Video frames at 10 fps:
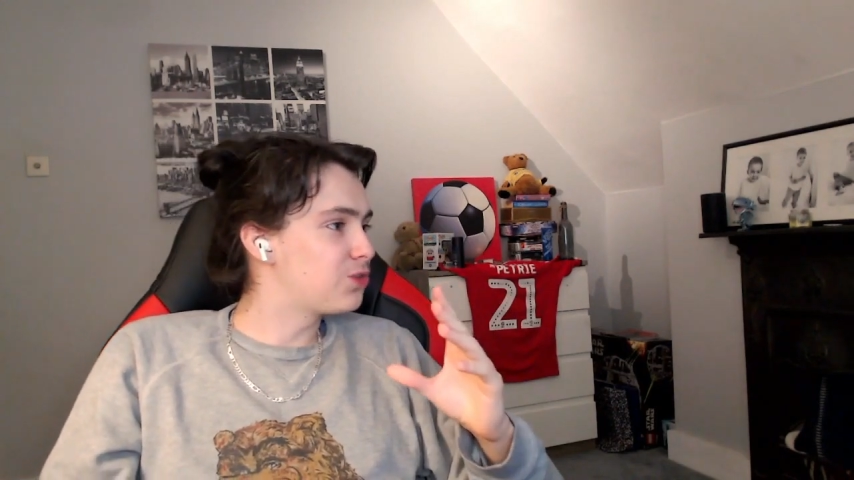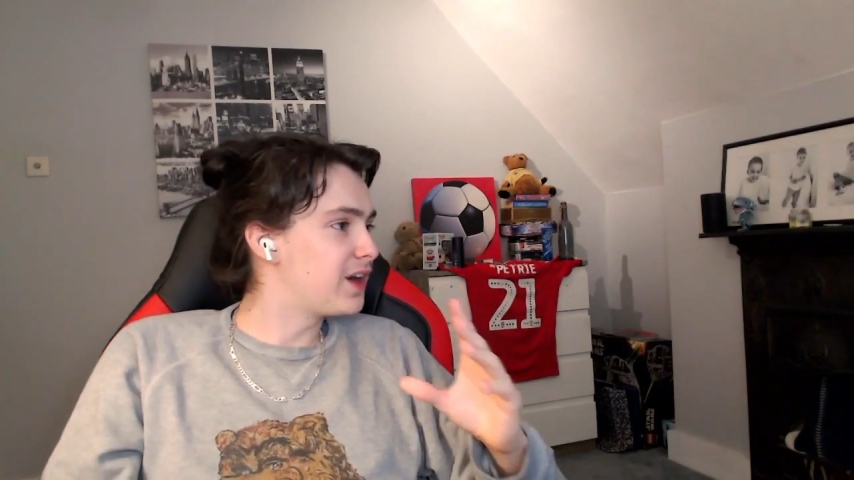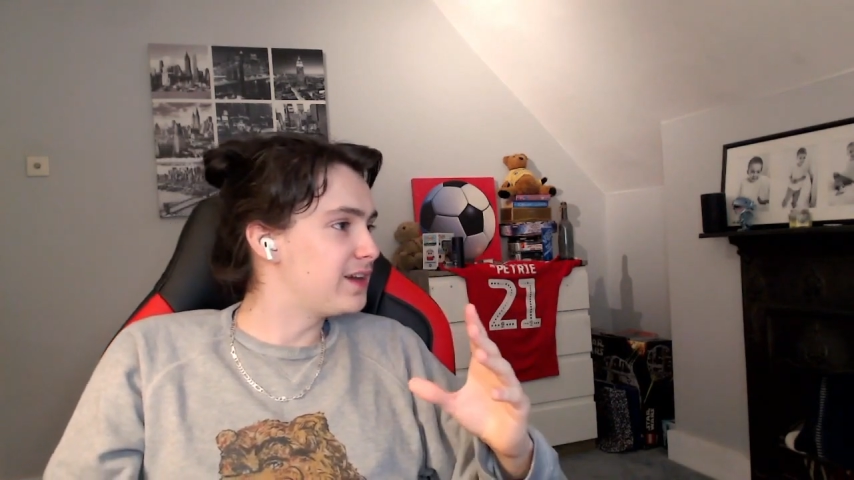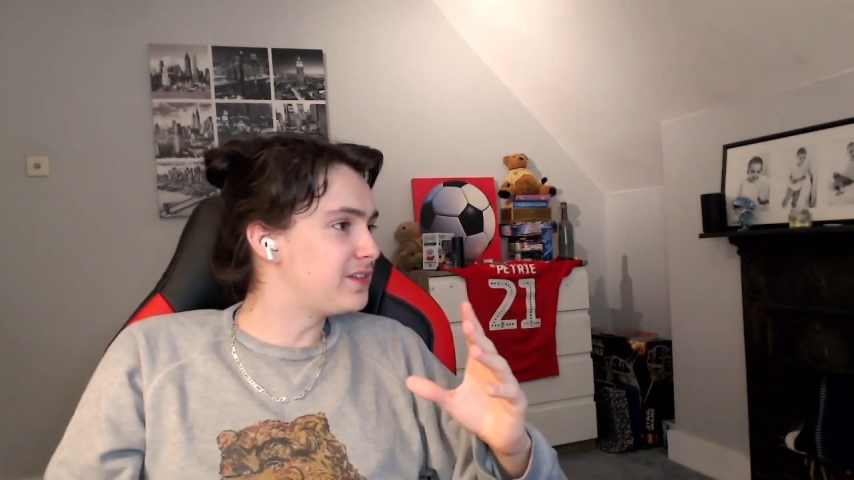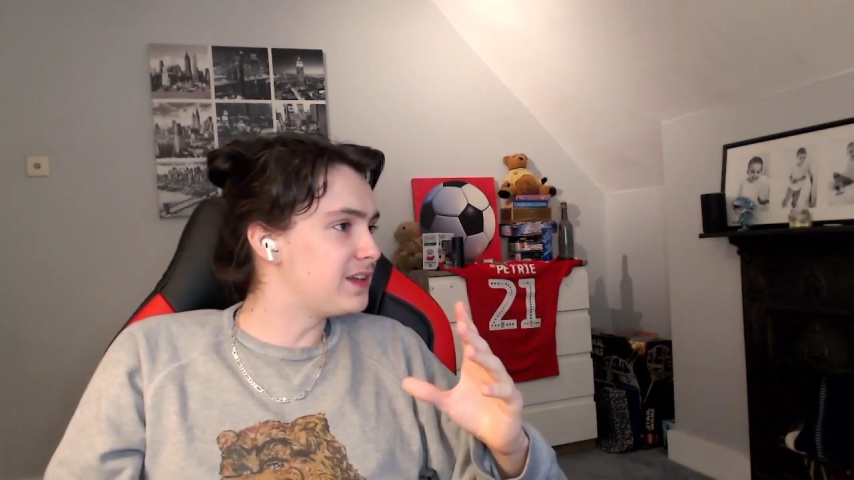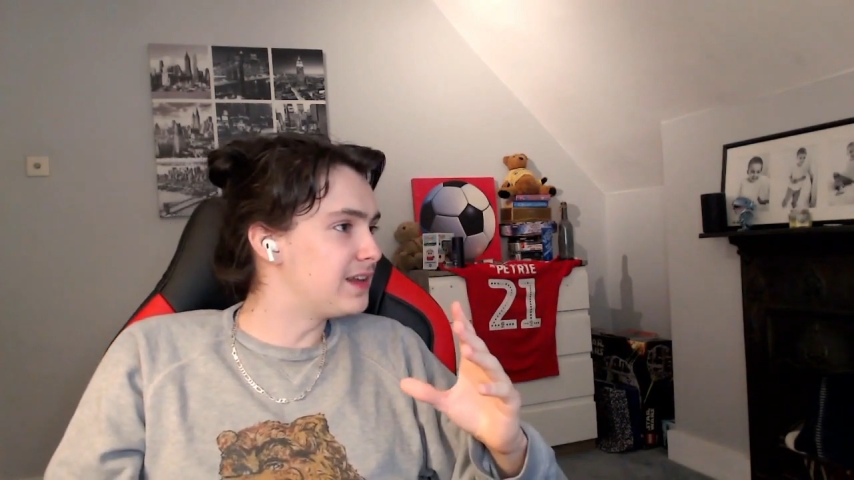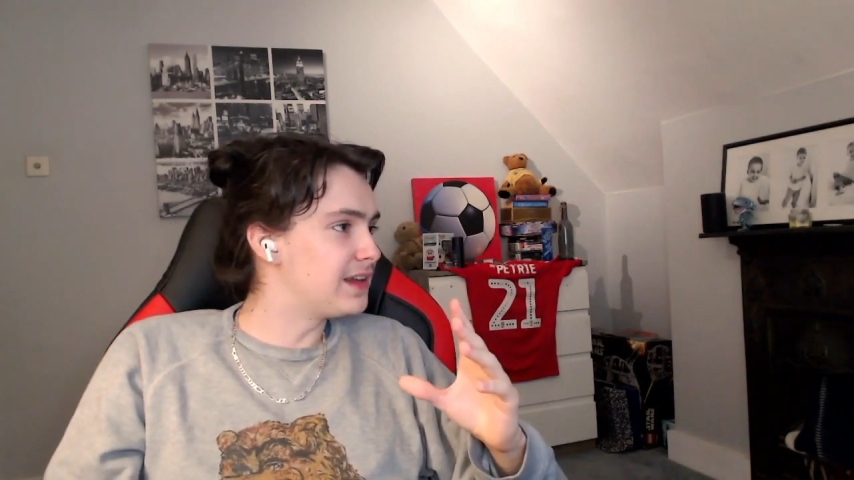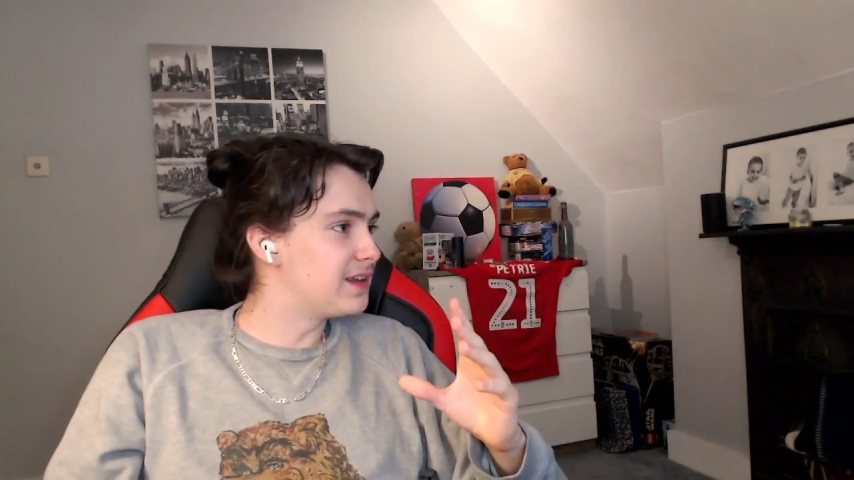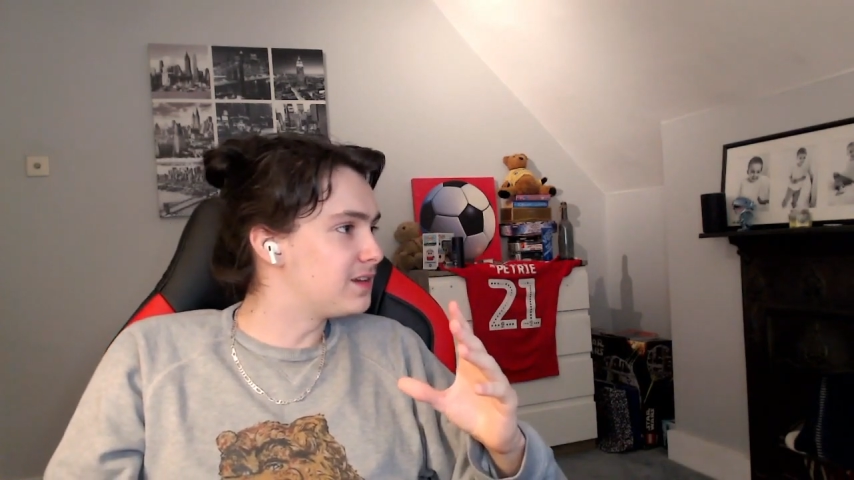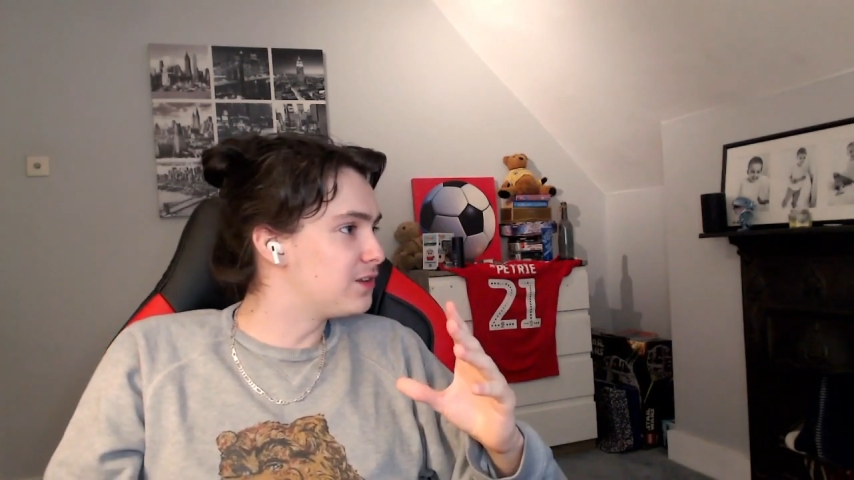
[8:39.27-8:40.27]
crazy at
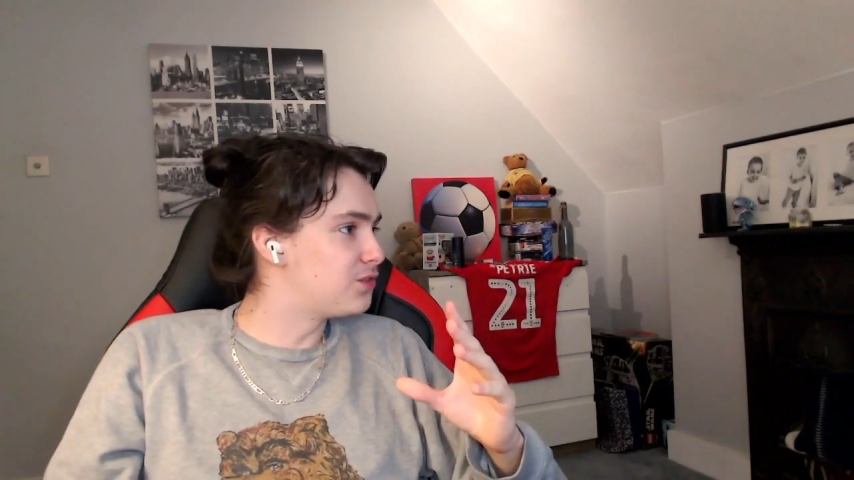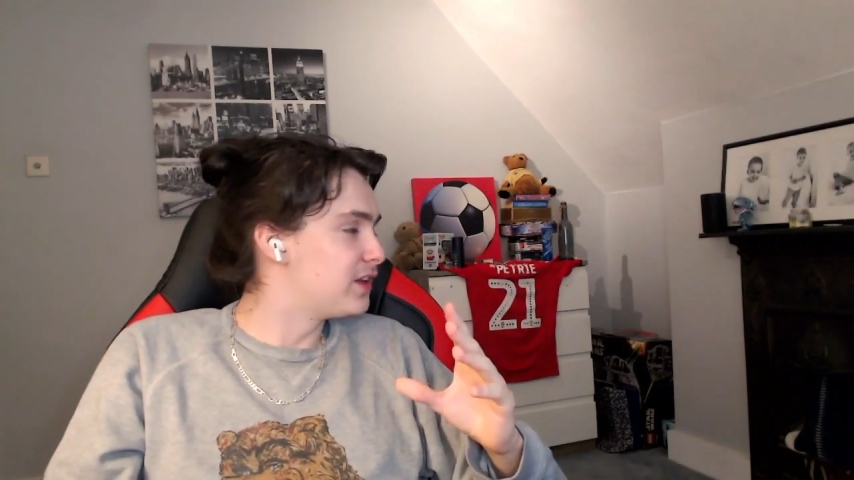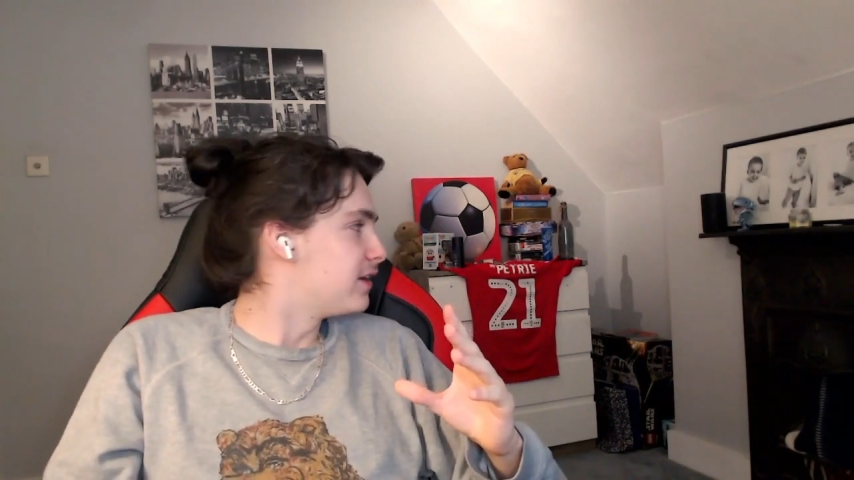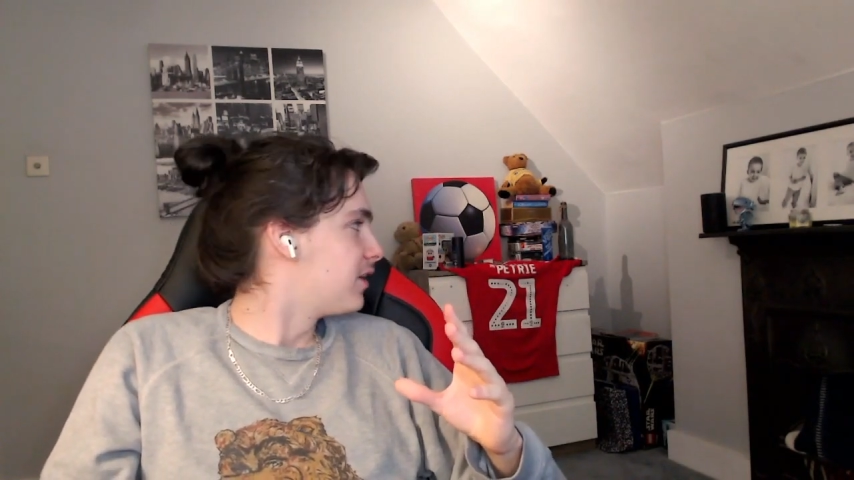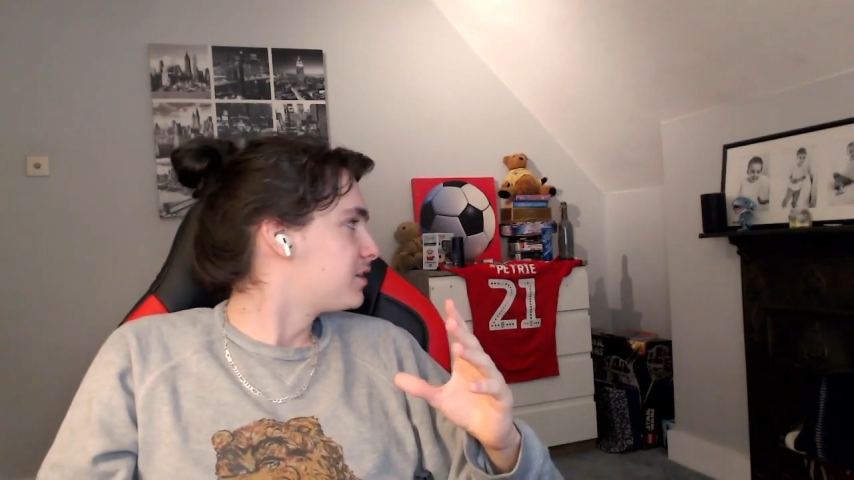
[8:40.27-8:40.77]
the end of this video.